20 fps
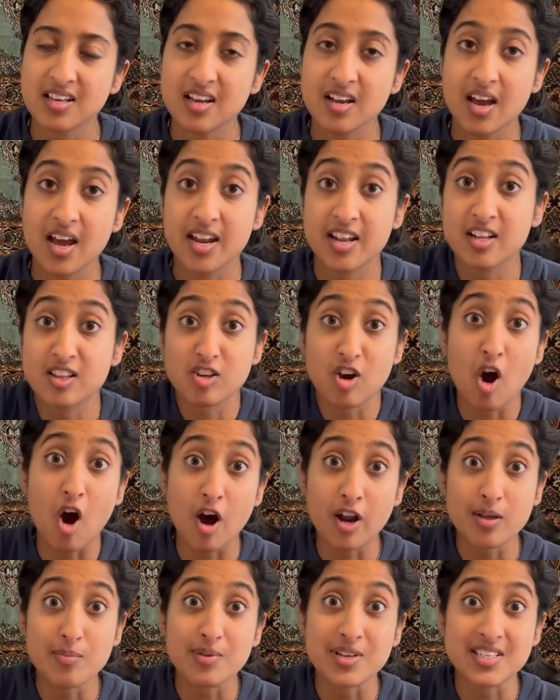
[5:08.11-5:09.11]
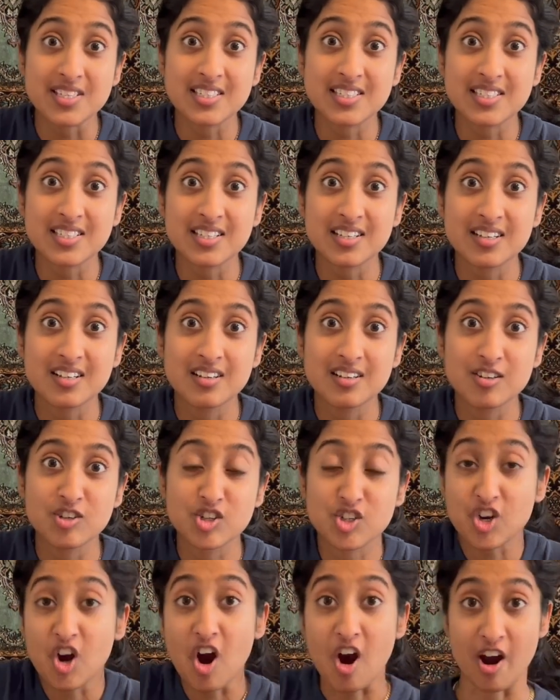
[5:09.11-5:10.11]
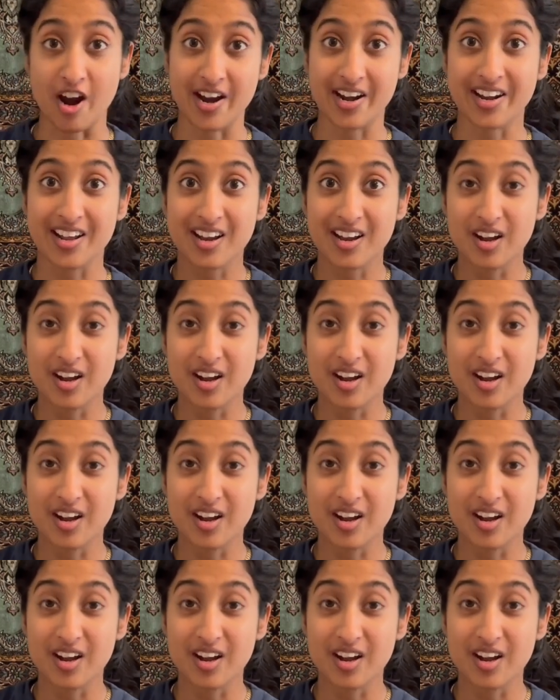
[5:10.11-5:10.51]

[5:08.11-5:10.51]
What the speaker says: an autonomous shard,